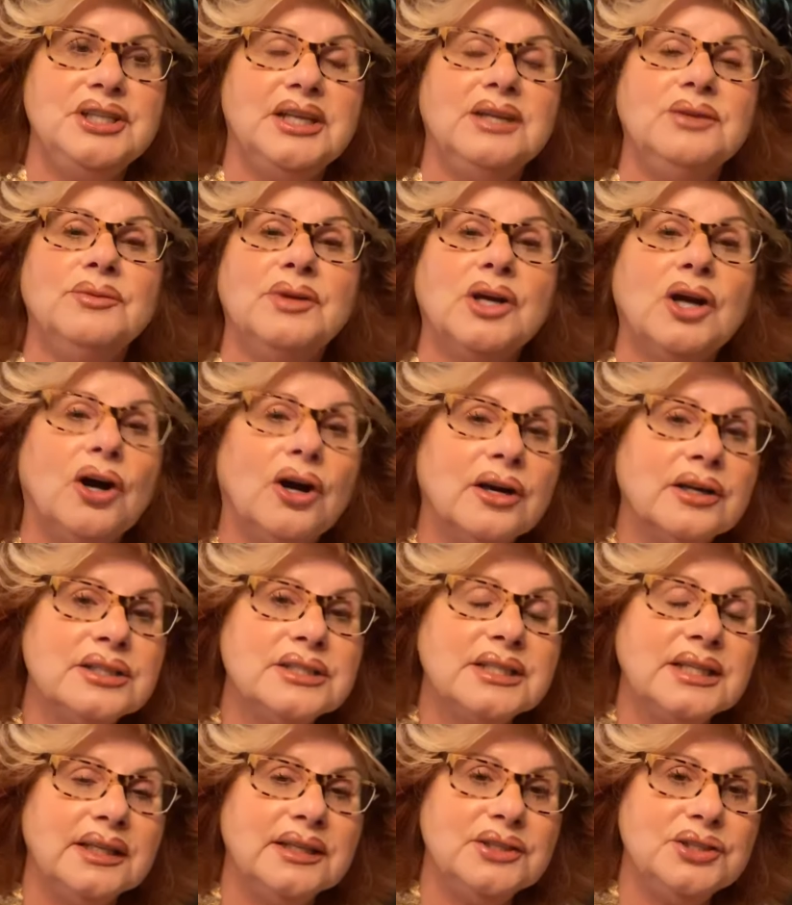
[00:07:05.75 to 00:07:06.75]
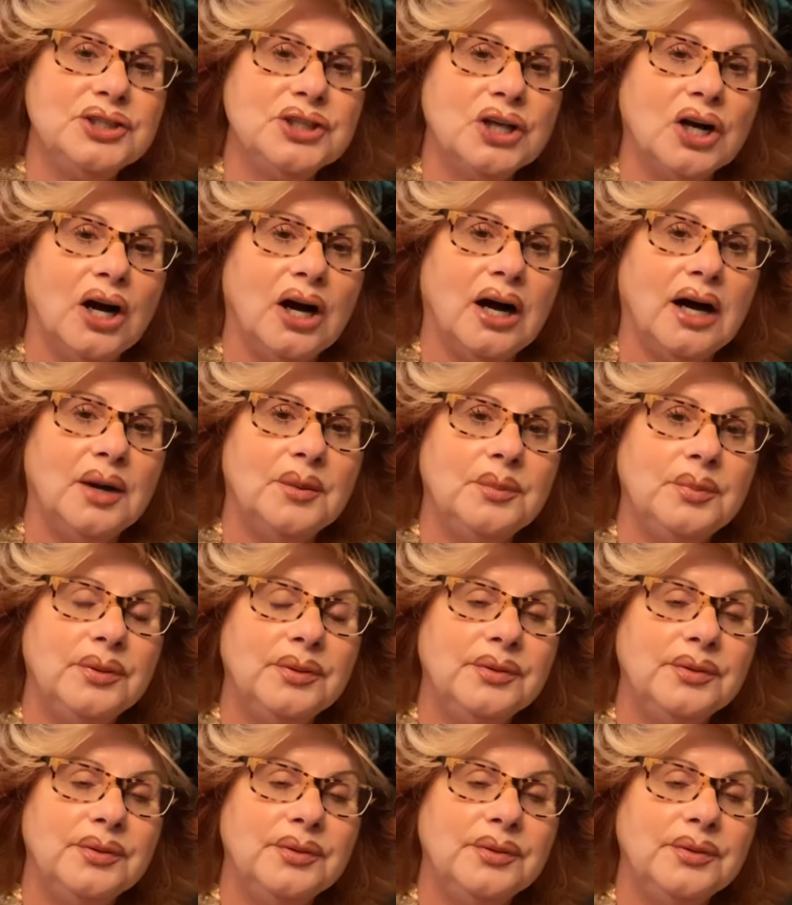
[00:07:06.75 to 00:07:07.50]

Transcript: in regards to the job.